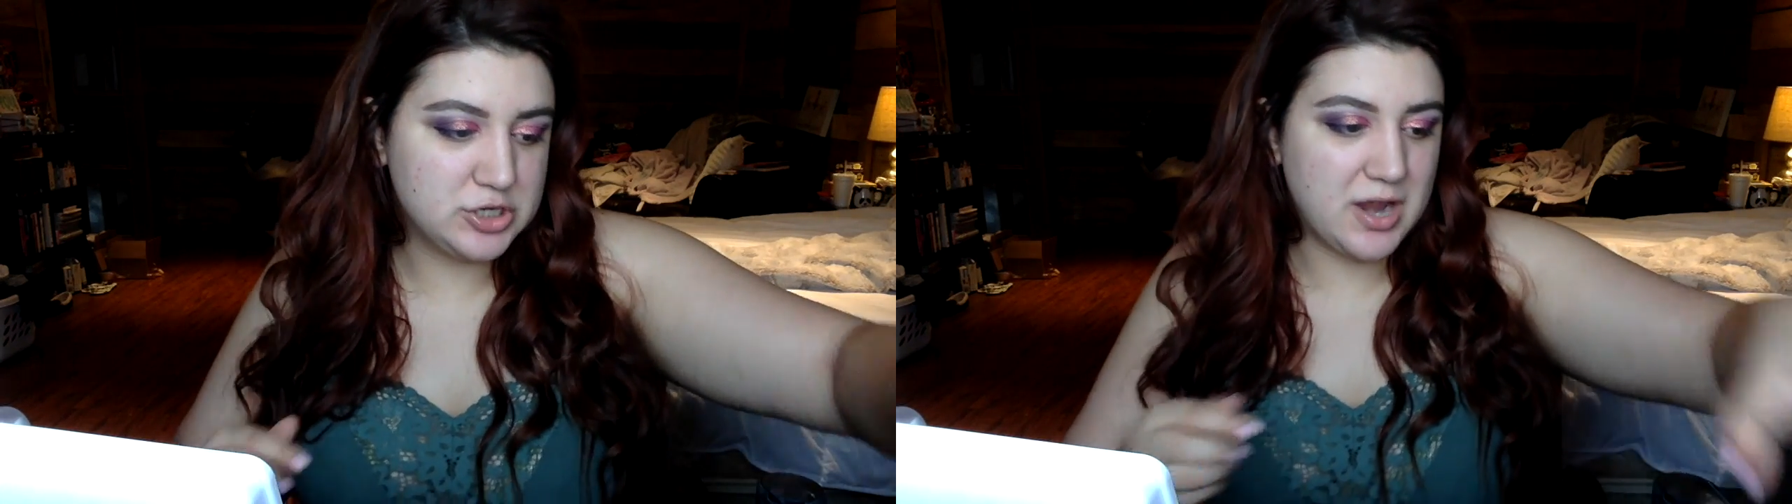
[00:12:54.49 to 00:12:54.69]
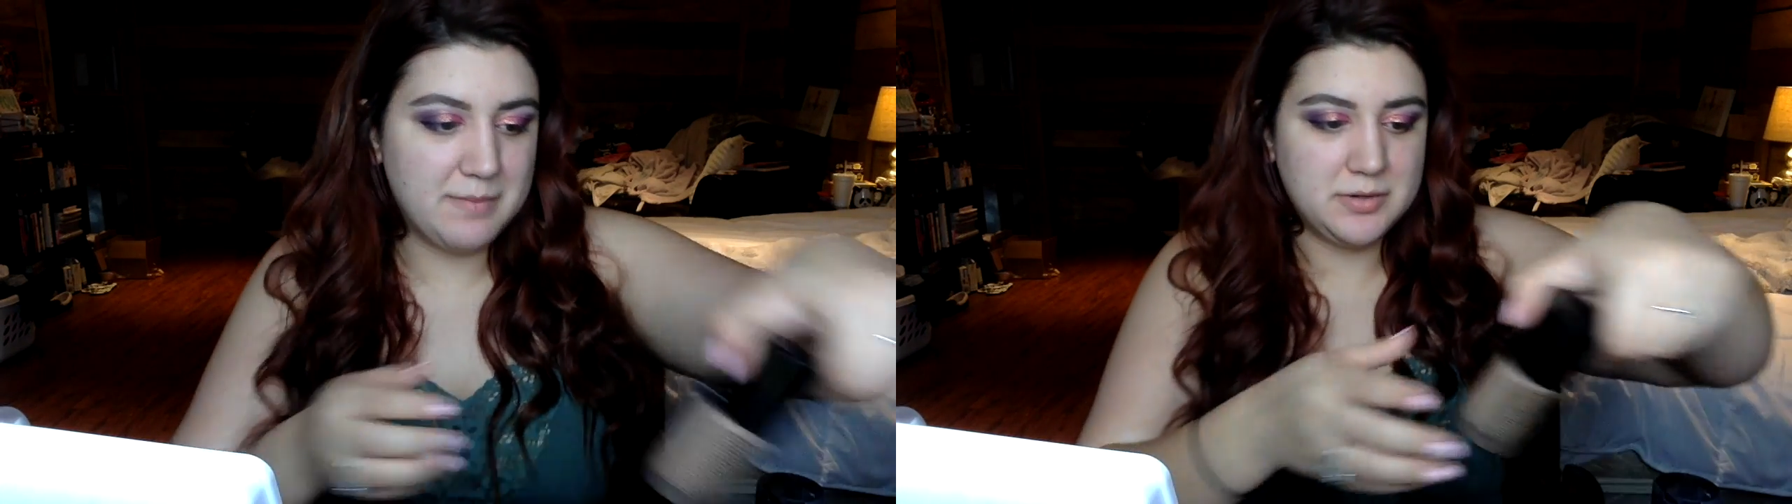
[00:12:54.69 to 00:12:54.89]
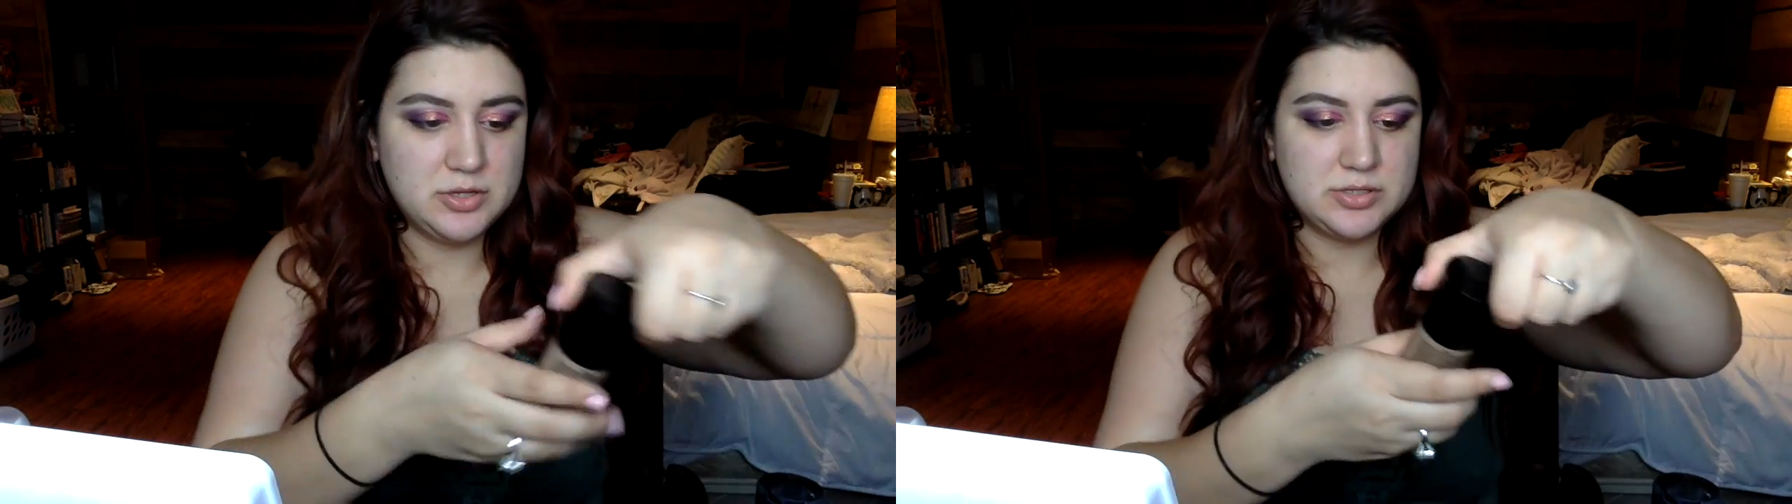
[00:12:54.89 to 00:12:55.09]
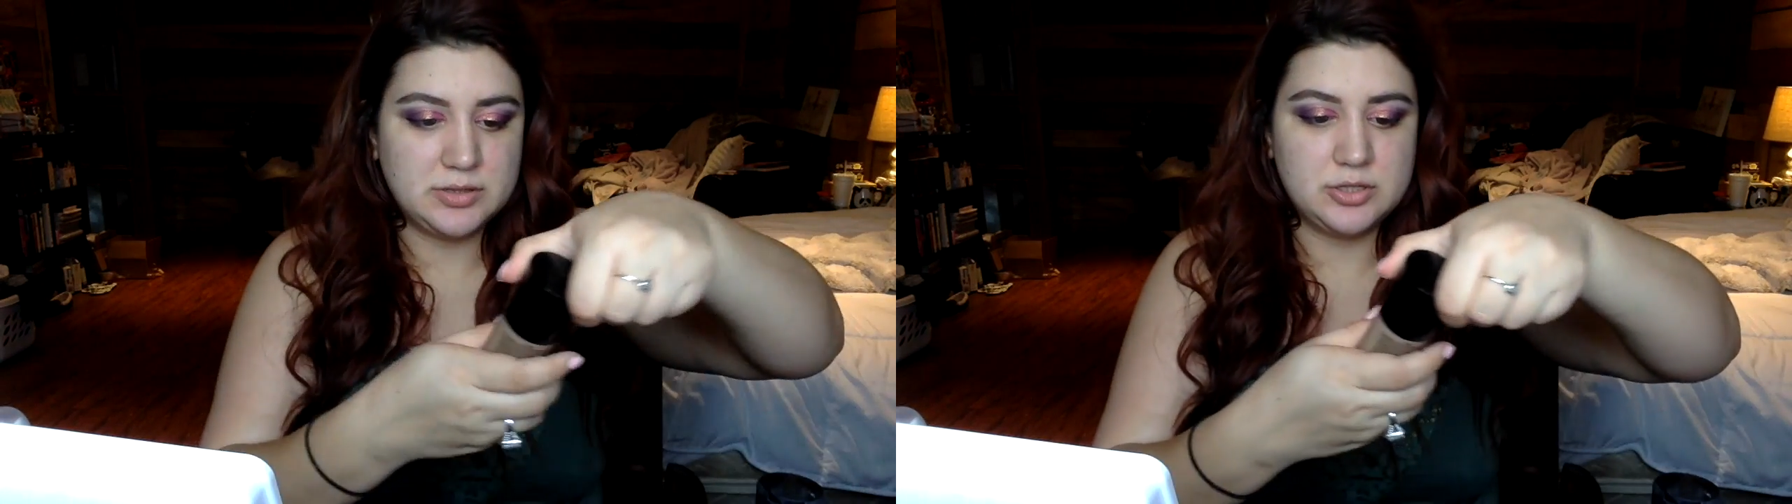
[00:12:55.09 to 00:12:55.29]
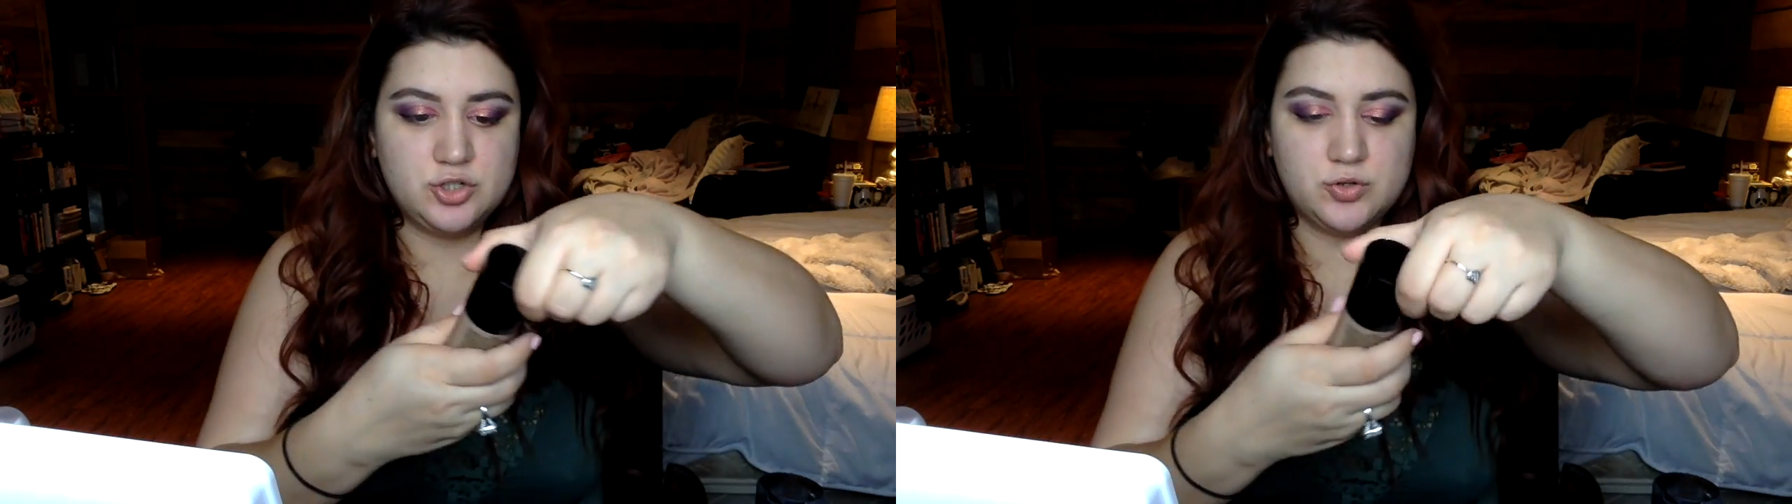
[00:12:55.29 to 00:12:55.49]
I've been using
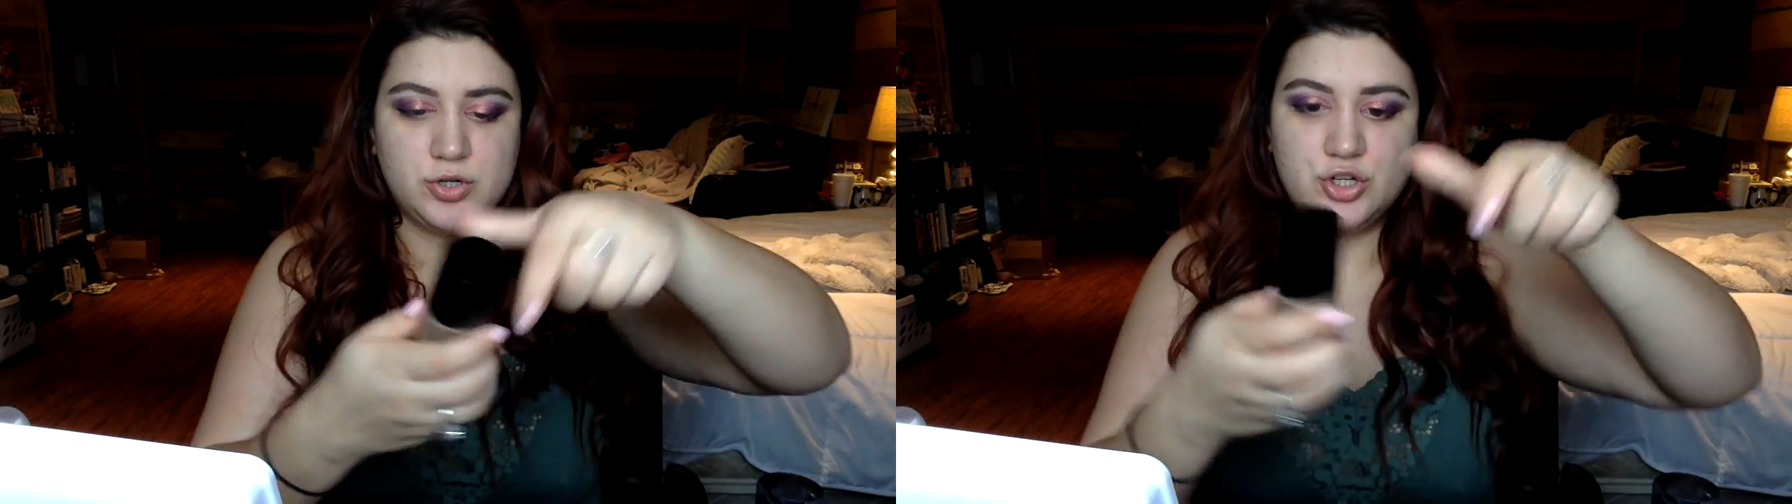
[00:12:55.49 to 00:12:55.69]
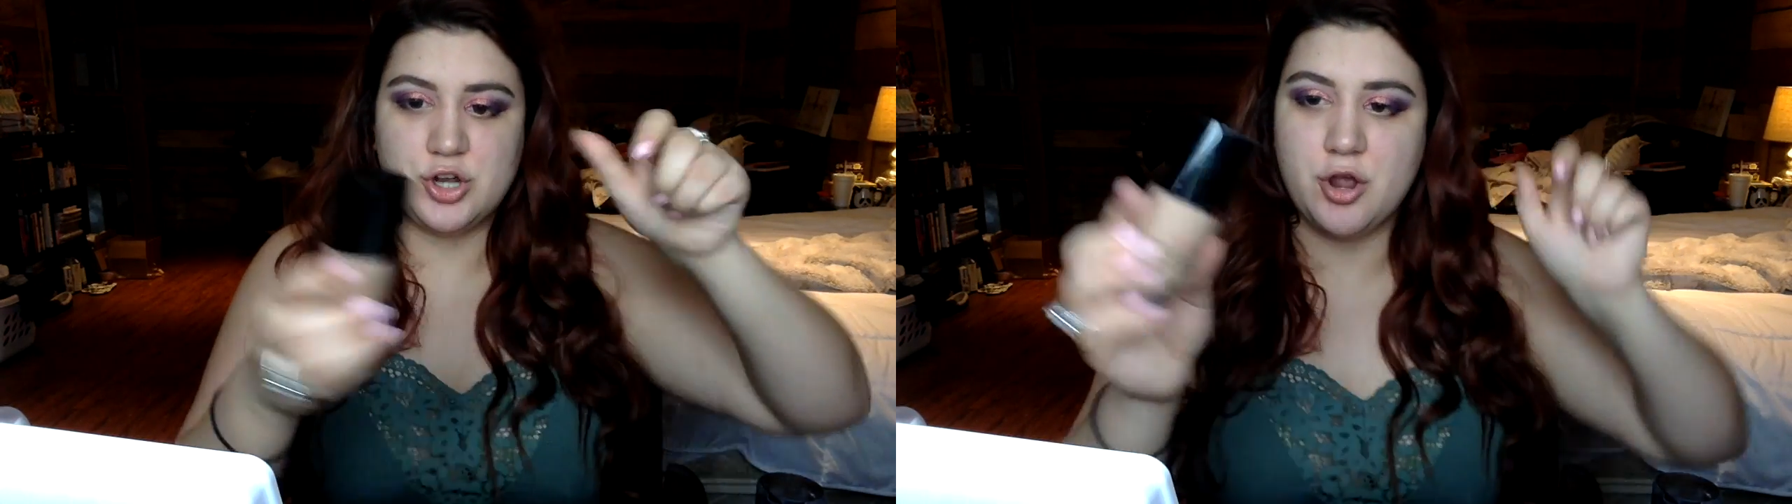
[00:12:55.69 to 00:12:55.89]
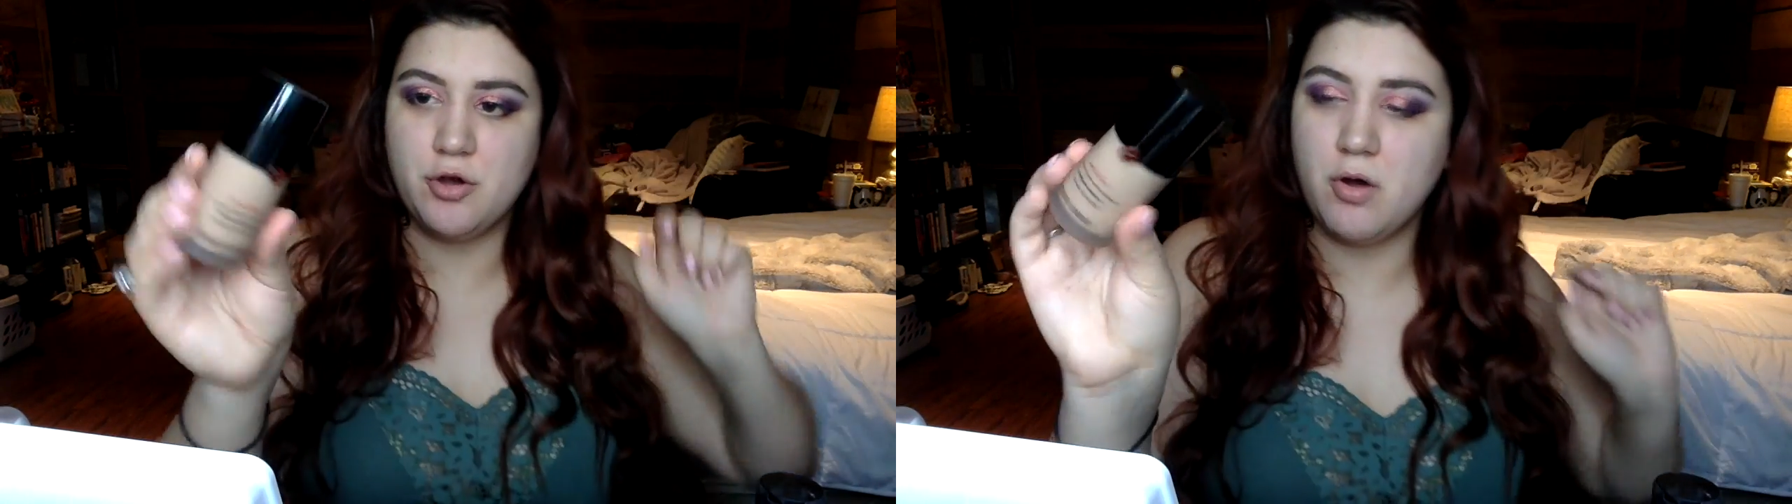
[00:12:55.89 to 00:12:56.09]
the Giorgio